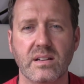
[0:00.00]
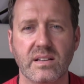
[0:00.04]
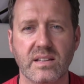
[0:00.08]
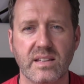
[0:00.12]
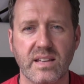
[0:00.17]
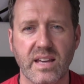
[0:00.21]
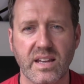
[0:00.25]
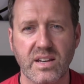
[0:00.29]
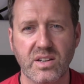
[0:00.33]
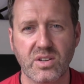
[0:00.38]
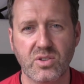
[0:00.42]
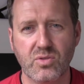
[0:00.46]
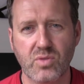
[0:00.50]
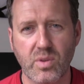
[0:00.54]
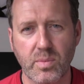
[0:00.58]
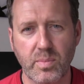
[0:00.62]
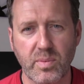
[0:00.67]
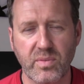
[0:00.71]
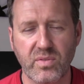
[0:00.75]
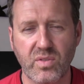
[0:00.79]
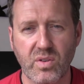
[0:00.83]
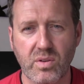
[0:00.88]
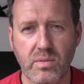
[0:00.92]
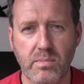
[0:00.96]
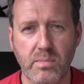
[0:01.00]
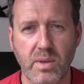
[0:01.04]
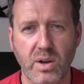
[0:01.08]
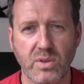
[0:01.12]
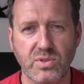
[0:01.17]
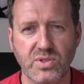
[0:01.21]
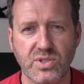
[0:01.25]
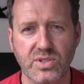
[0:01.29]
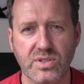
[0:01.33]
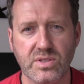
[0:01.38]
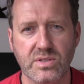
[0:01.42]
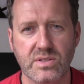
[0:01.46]
get a grip of your
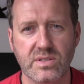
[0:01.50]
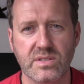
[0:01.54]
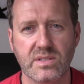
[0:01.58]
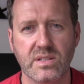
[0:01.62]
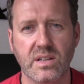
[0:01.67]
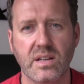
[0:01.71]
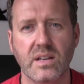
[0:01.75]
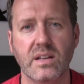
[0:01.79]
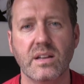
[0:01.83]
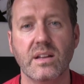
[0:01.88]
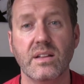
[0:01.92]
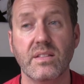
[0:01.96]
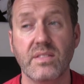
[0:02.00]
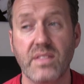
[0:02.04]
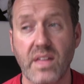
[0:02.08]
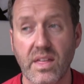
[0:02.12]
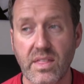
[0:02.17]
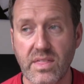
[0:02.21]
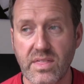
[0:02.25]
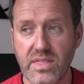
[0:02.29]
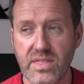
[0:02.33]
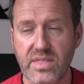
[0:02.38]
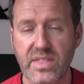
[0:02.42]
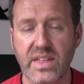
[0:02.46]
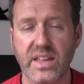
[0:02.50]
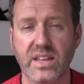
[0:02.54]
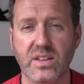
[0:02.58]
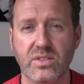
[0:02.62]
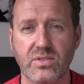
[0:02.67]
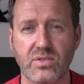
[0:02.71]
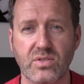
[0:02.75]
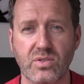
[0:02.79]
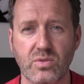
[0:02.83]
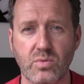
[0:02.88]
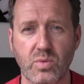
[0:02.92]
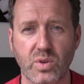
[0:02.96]
emotions, then think
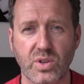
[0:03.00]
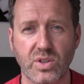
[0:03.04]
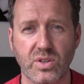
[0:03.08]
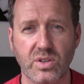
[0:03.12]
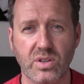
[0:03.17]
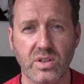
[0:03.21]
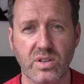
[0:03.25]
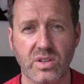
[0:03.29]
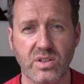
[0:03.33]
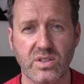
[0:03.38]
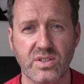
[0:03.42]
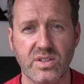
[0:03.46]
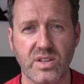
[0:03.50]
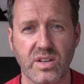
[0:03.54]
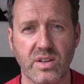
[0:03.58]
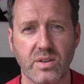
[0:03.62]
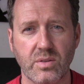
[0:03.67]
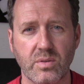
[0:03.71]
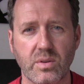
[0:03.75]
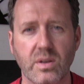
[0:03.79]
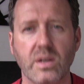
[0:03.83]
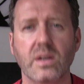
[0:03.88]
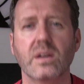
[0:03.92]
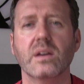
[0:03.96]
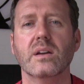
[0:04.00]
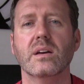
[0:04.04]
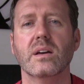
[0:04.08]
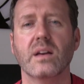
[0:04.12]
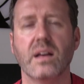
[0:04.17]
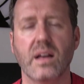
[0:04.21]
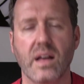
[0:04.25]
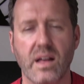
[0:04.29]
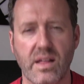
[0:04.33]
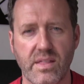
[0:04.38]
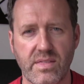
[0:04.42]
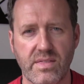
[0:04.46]
through what you're going to do,
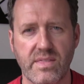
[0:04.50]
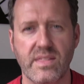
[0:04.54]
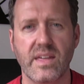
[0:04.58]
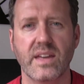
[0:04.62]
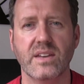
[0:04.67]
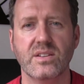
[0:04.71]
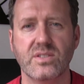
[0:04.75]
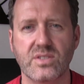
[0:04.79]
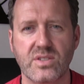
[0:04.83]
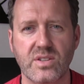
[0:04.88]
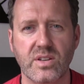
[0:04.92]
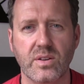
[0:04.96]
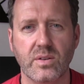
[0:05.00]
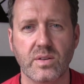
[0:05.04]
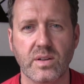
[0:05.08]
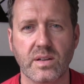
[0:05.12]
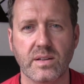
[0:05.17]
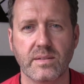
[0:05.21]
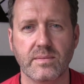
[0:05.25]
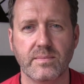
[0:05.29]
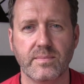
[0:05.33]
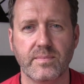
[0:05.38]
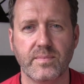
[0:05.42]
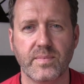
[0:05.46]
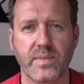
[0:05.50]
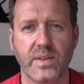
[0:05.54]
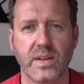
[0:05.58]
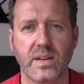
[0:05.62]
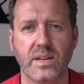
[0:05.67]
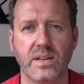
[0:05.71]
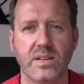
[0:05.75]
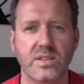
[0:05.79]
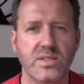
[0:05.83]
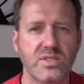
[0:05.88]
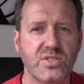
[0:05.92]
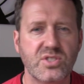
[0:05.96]
and then do it.
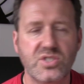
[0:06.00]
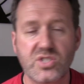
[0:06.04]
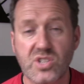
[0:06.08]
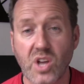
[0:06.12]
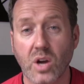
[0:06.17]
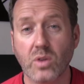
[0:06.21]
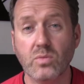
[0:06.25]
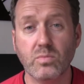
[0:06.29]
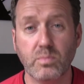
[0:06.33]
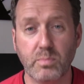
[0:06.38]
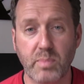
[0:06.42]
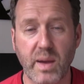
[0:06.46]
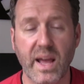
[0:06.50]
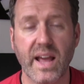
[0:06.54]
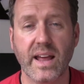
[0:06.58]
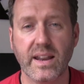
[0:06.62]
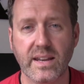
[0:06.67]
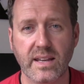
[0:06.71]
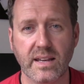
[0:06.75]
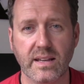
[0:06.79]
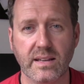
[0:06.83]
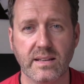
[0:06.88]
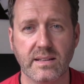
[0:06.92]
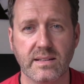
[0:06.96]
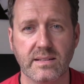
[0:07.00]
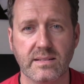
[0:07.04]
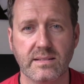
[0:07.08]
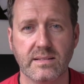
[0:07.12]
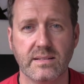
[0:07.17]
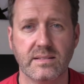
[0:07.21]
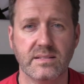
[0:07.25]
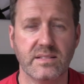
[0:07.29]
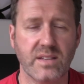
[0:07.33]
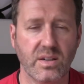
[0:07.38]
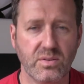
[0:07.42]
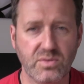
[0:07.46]
Don't panic.
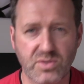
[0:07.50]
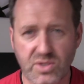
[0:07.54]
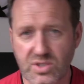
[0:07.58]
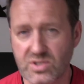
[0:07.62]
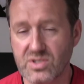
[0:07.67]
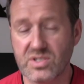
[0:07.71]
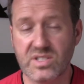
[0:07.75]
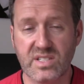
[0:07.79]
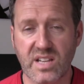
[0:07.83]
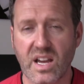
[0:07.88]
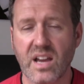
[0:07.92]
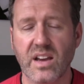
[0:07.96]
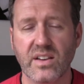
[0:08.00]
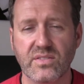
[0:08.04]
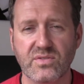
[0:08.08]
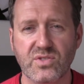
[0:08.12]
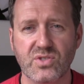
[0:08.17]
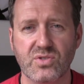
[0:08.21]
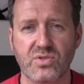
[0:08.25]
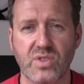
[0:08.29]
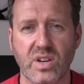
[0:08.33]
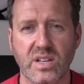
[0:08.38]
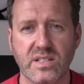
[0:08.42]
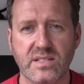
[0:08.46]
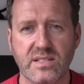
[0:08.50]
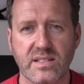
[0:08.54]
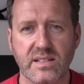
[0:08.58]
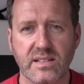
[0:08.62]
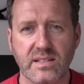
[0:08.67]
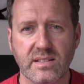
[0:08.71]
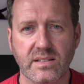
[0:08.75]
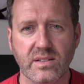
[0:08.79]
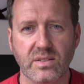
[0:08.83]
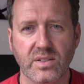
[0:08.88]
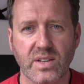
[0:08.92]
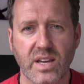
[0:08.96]
Don't just dive straight
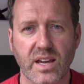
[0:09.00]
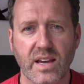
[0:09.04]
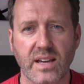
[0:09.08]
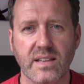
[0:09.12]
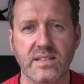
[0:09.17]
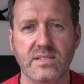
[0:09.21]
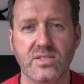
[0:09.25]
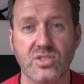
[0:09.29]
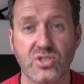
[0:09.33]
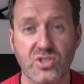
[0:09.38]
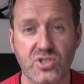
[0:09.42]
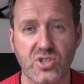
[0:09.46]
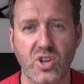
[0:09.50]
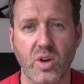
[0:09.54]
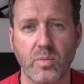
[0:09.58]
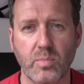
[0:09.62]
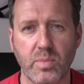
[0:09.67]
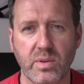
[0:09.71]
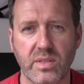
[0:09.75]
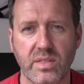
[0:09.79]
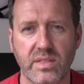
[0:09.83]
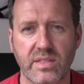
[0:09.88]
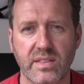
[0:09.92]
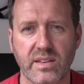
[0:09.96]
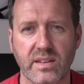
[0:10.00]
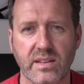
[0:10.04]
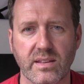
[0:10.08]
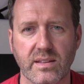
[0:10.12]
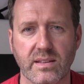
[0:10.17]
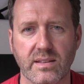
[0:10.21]
in, okay? Stop and think.